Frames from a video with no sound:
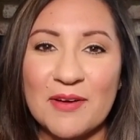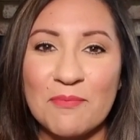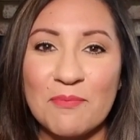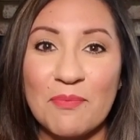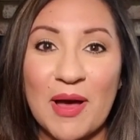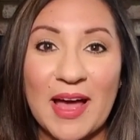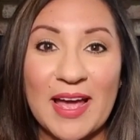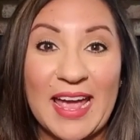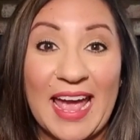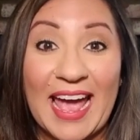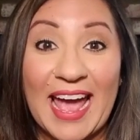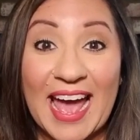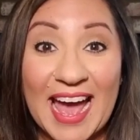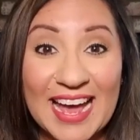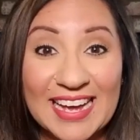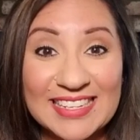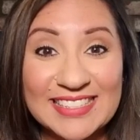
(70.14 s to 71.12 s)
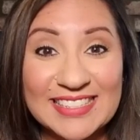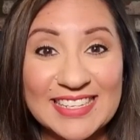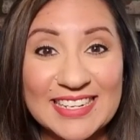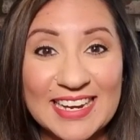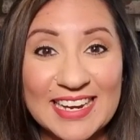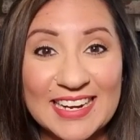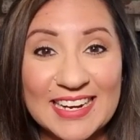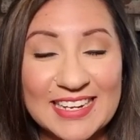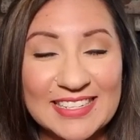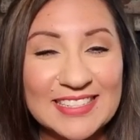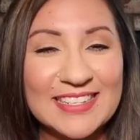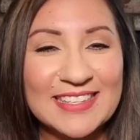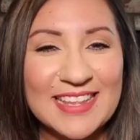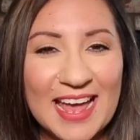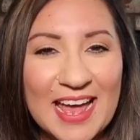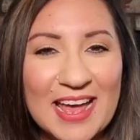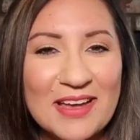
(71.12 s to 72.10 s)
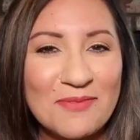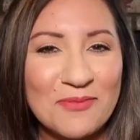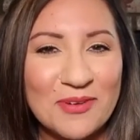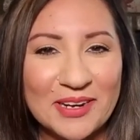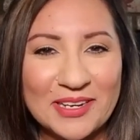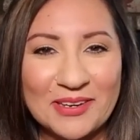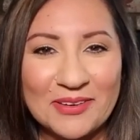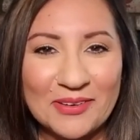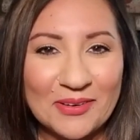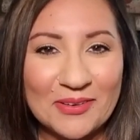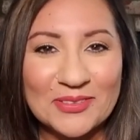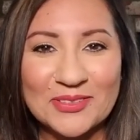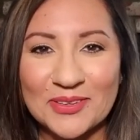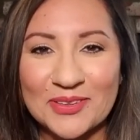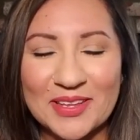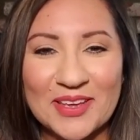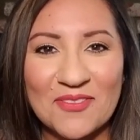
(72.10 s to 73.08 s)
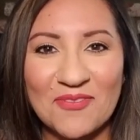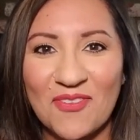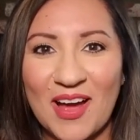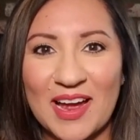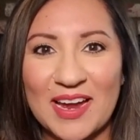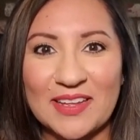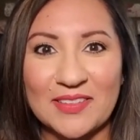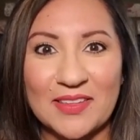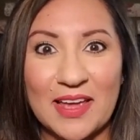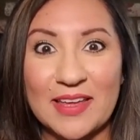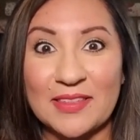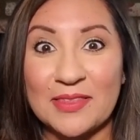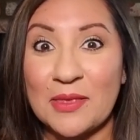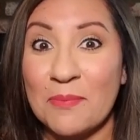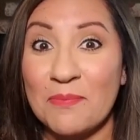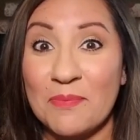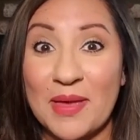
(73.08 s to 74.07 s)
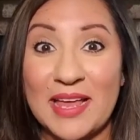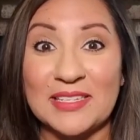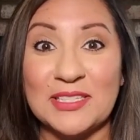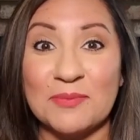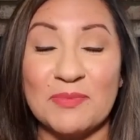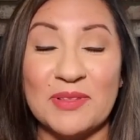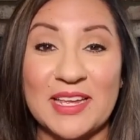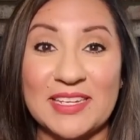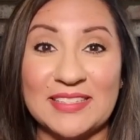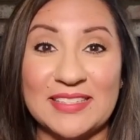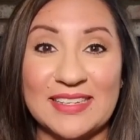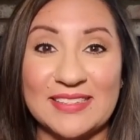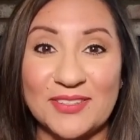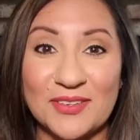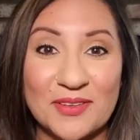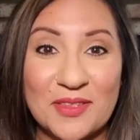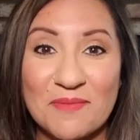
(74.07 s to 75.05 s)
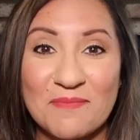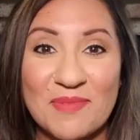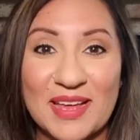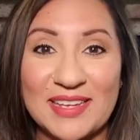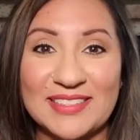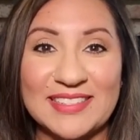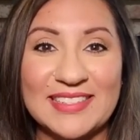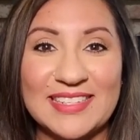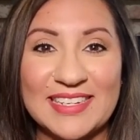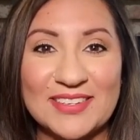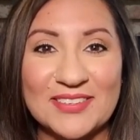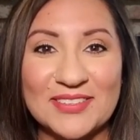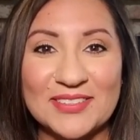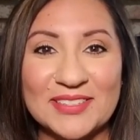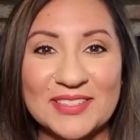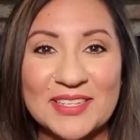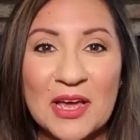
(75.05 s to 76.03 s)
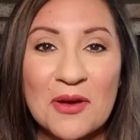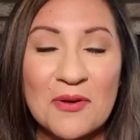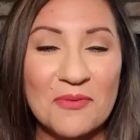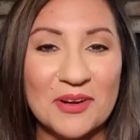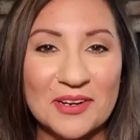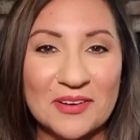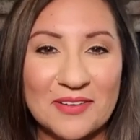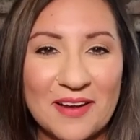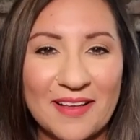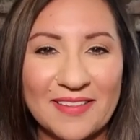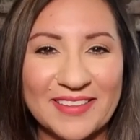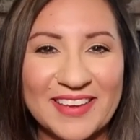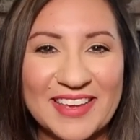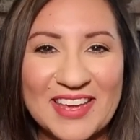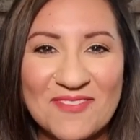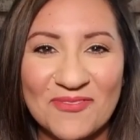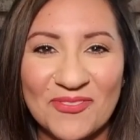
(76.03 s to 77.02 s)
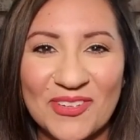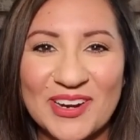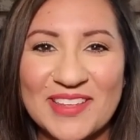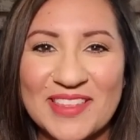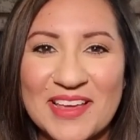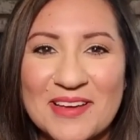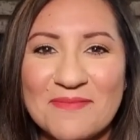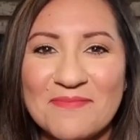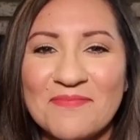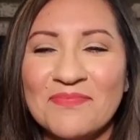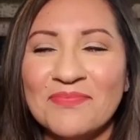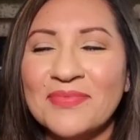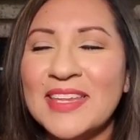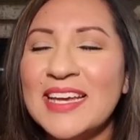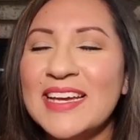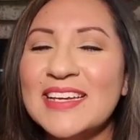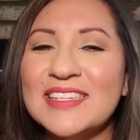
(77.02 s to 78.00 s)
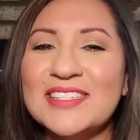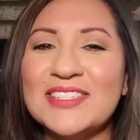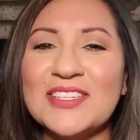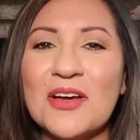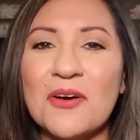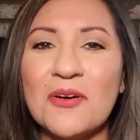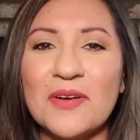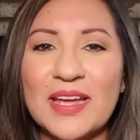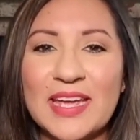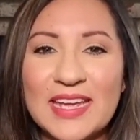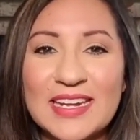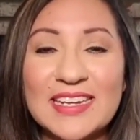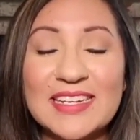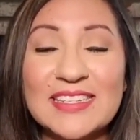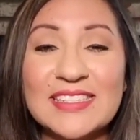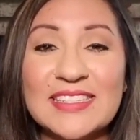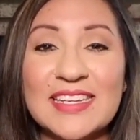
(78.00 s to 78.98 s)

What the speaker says: by accident. Isn't that when you usually find like the best places or the best deals when you're not looking for them? So it is